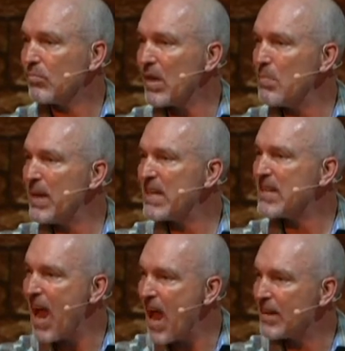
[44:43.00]
been
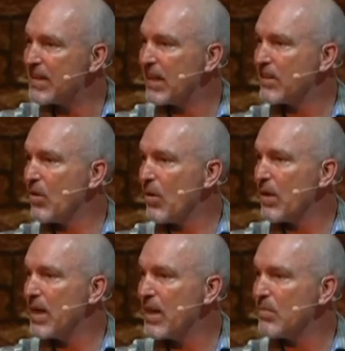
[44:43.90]
toxic toward
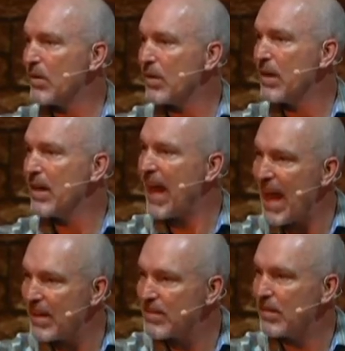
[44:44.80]
him or
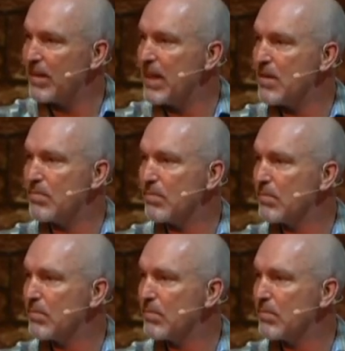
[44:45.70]
canceled him.